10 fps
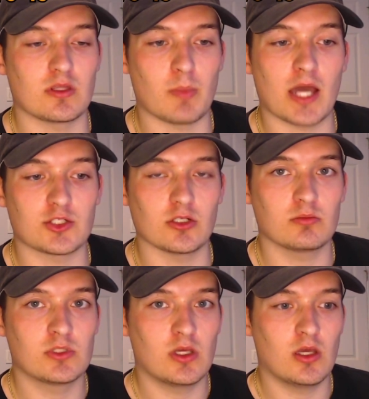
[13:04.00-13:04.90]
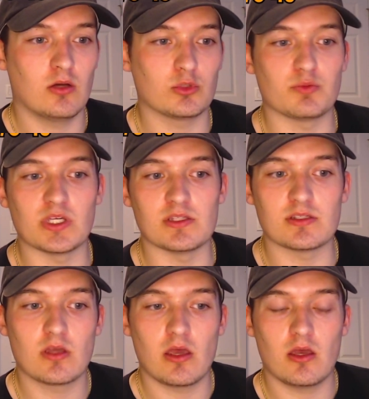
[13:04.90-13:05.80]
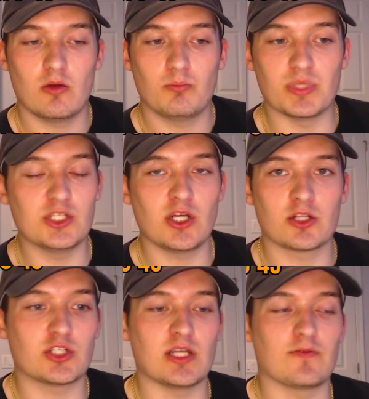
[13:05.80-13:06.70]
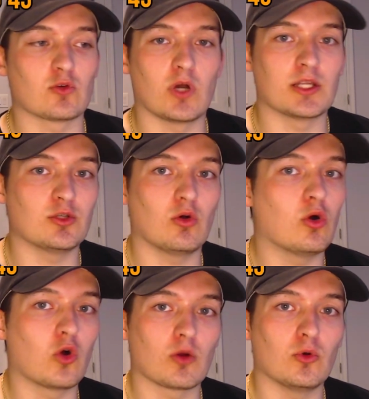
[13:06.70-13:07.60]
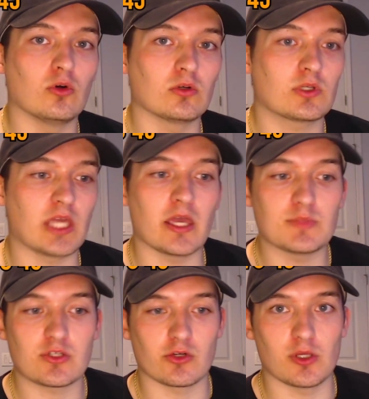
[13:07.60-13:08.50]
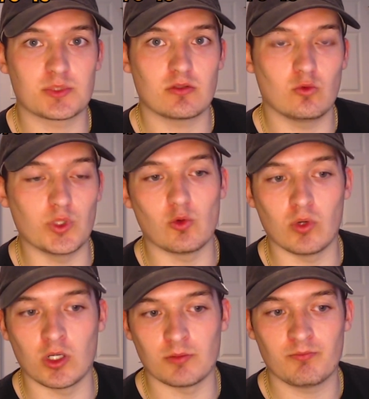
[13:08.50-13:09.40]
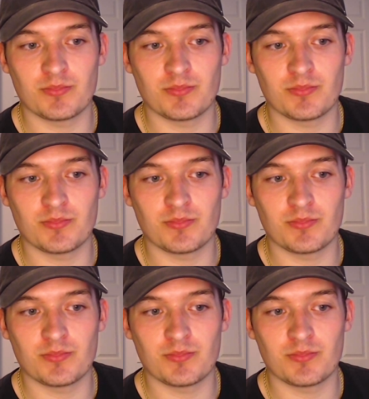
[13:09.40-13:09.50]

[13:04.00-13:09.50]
the matchup, which means Bijan should never run into a horrible game script week 1.